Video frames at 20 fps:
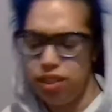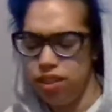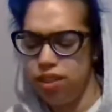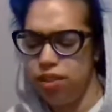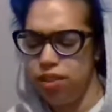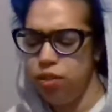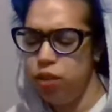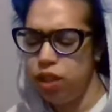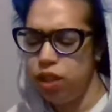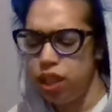That,
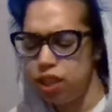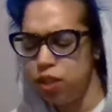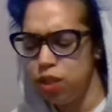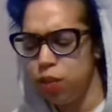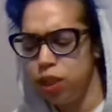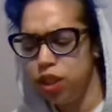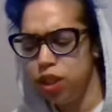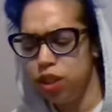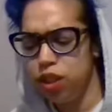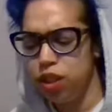that's the
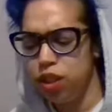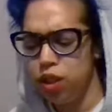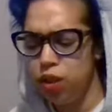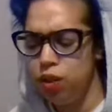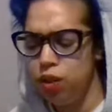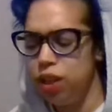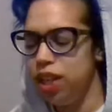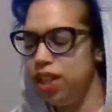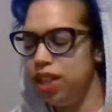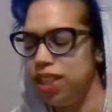way to
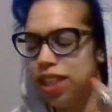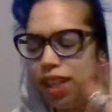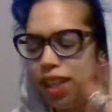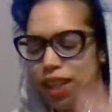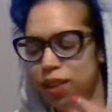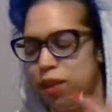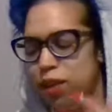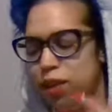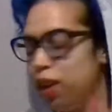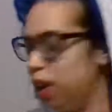go. And it's like,
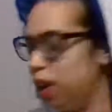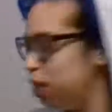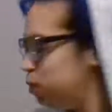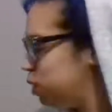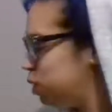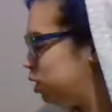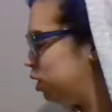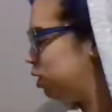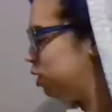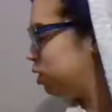now I'm
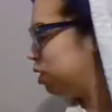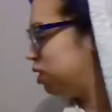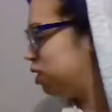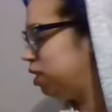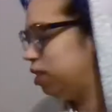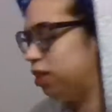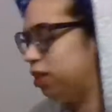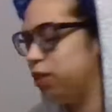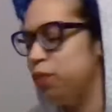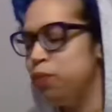starting to
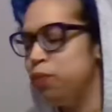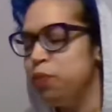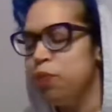start up.